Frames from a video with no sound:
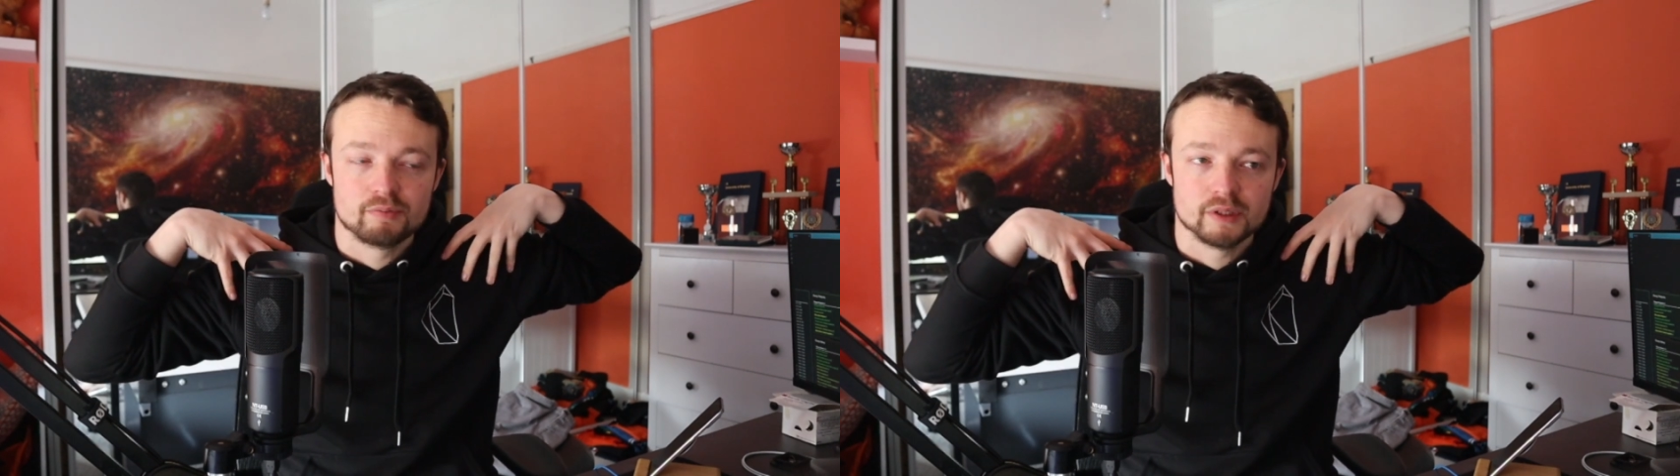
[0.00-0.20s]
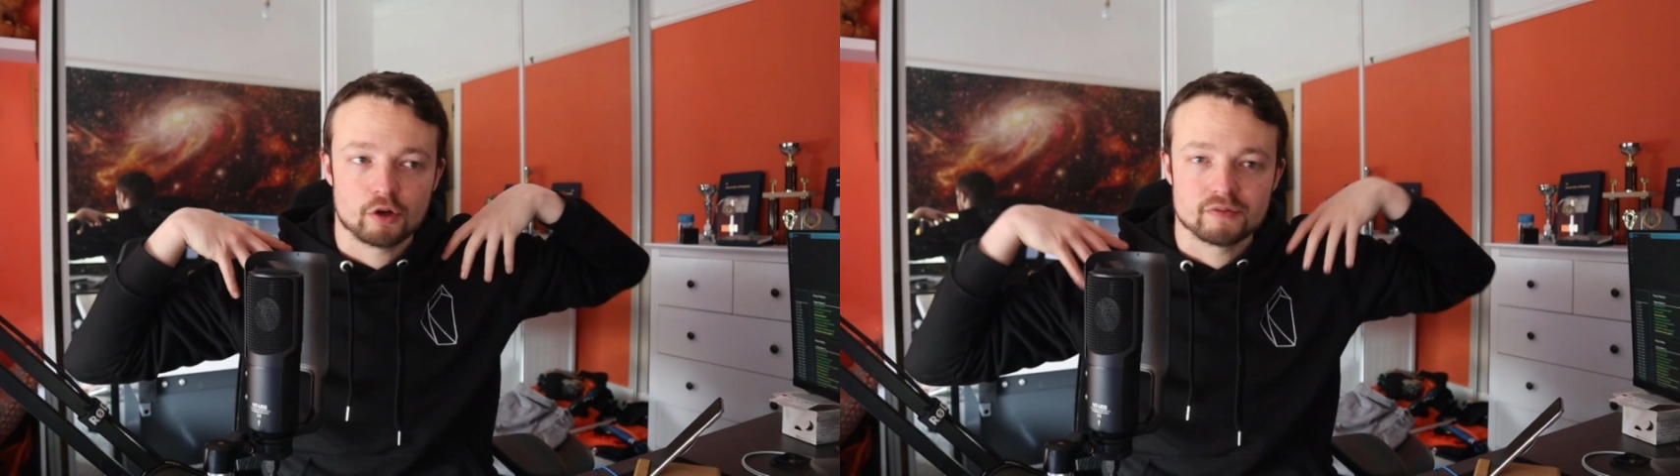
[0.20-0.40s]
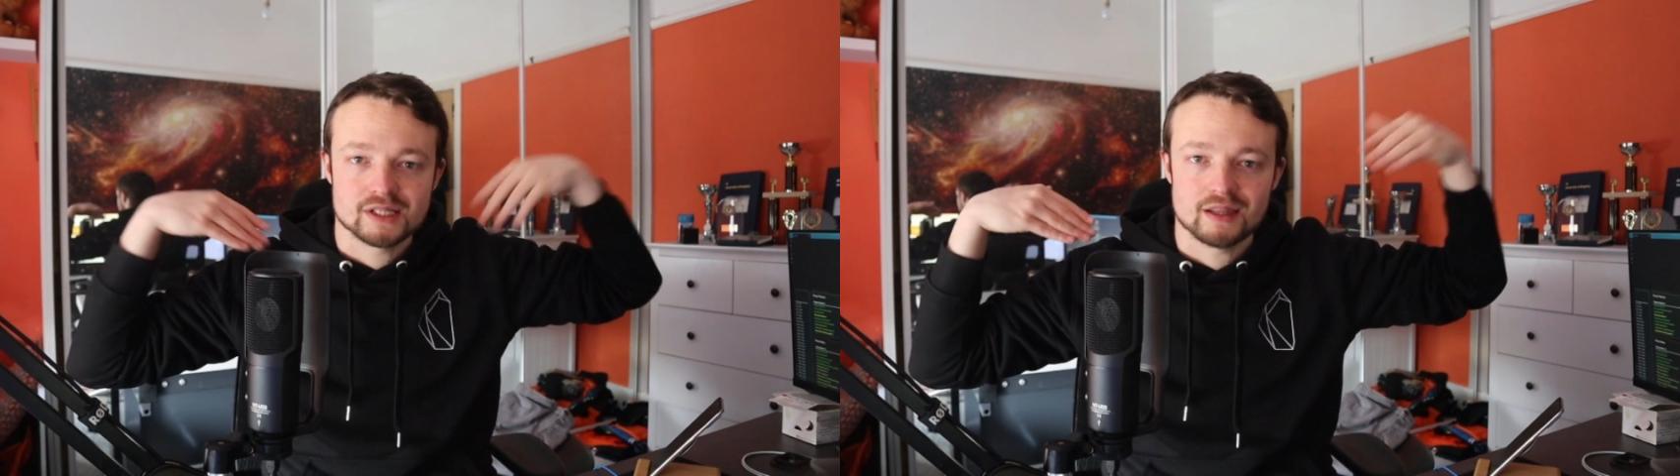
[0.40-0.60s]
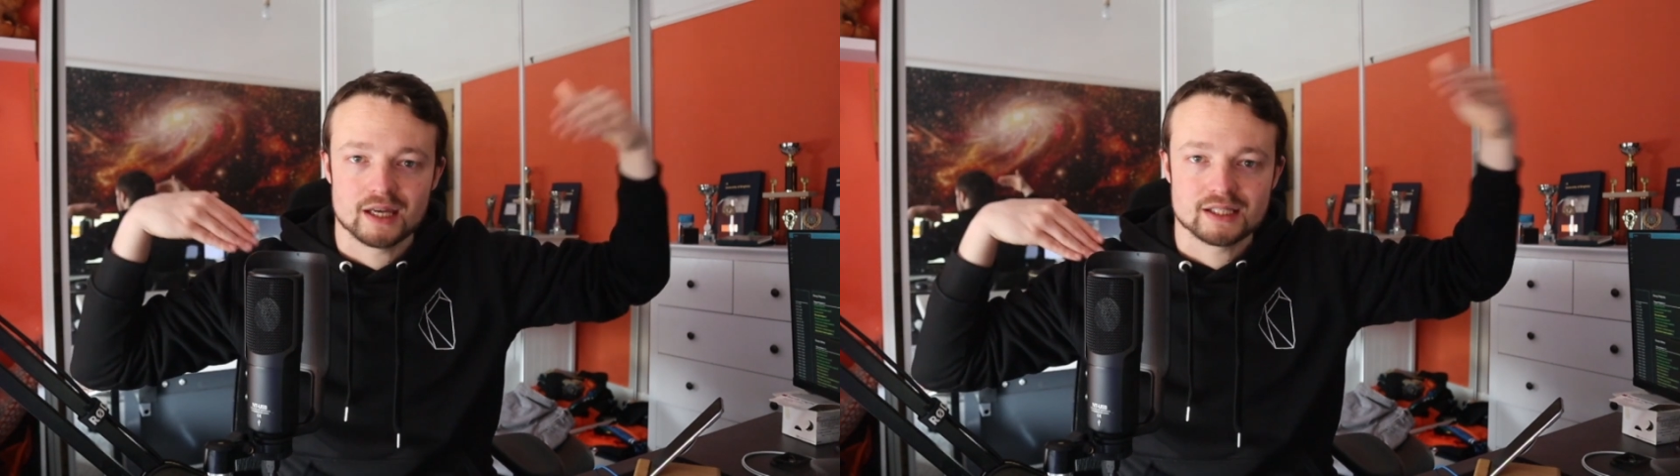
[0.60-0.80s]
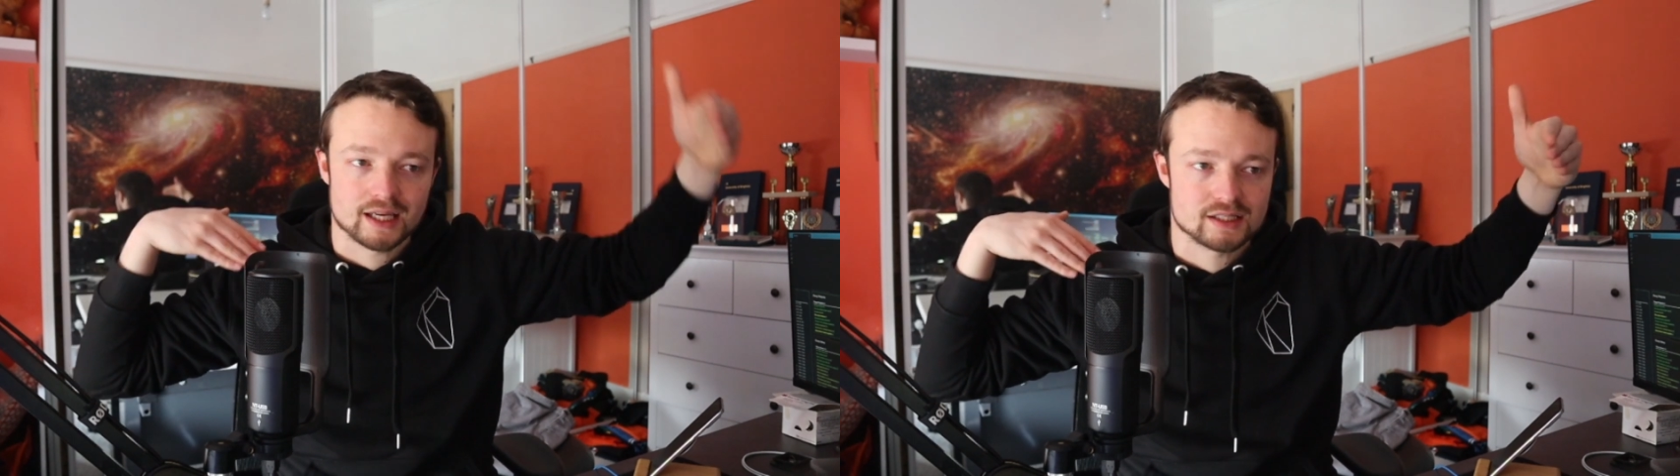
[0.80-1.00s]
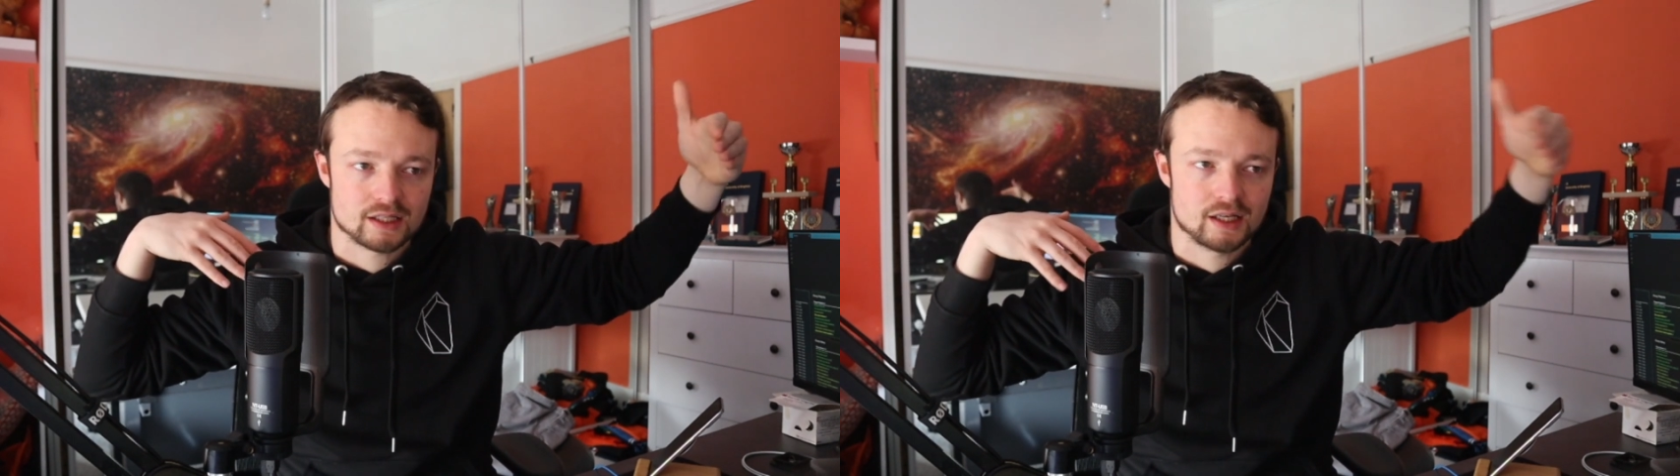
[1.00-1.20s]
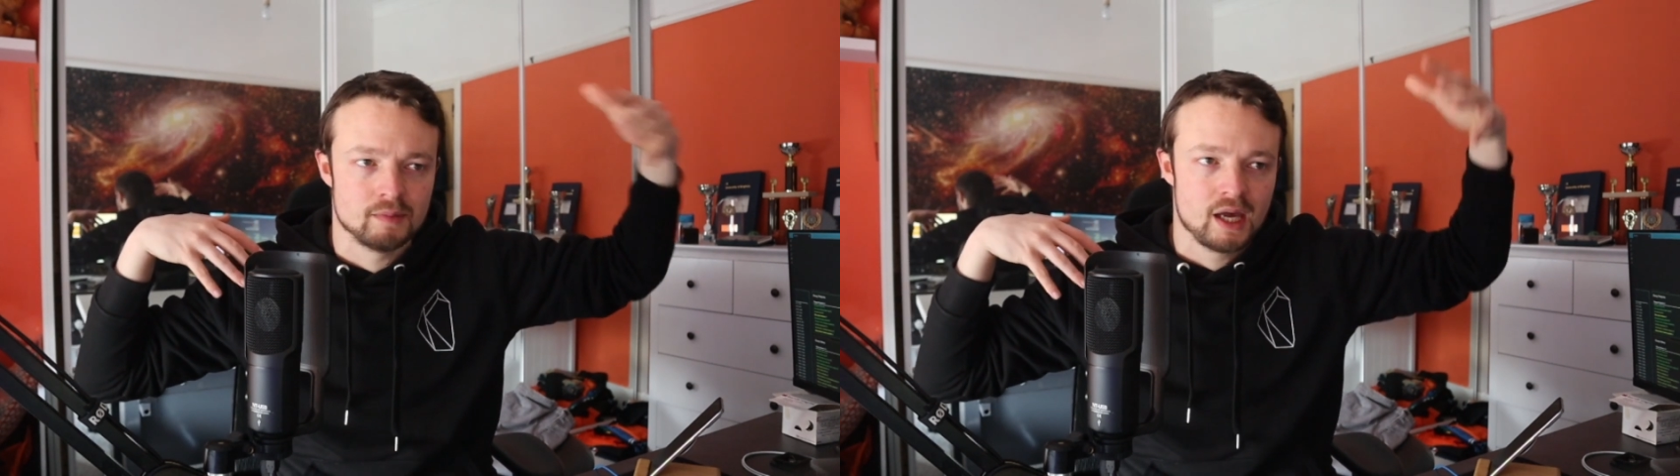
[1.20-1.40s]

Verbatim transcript: but obviously that takes time